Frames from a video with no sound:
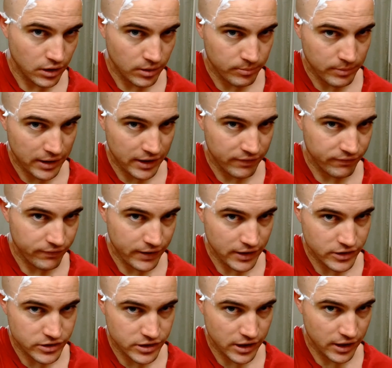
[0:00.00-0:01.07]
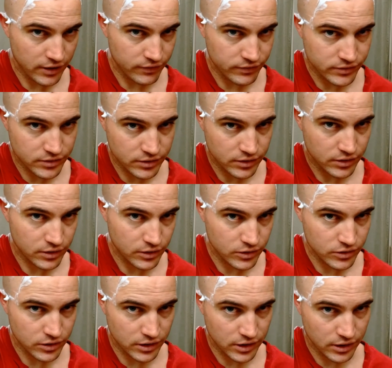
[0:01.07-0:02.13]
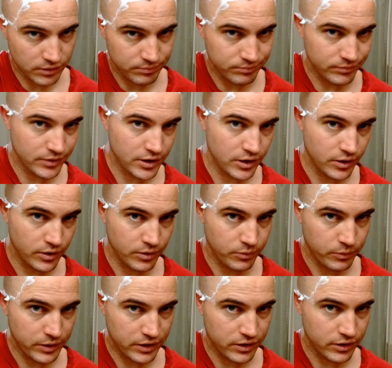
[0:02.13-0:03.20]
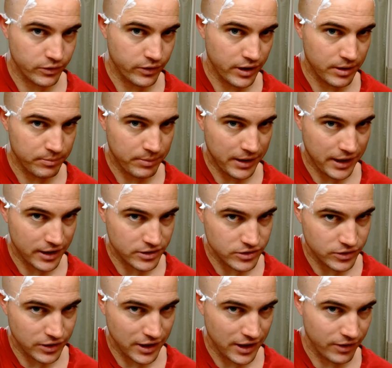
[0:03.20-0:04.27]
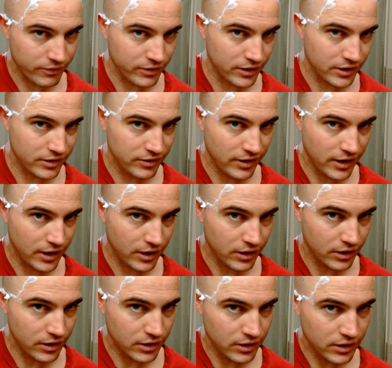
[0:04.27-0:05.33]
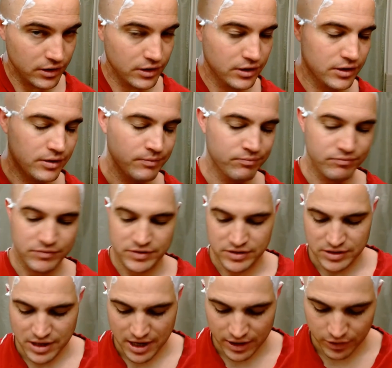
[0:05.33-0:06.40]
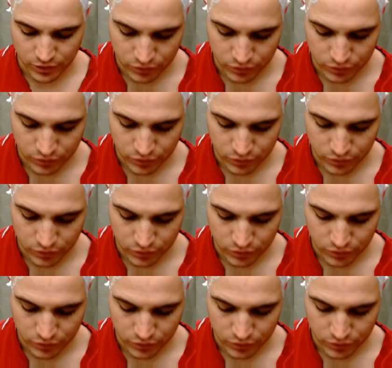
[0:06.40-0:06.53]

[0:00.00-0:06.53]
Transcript: on my face shaves, usually, you know, the with the grain pass, you can't really tell. It's not a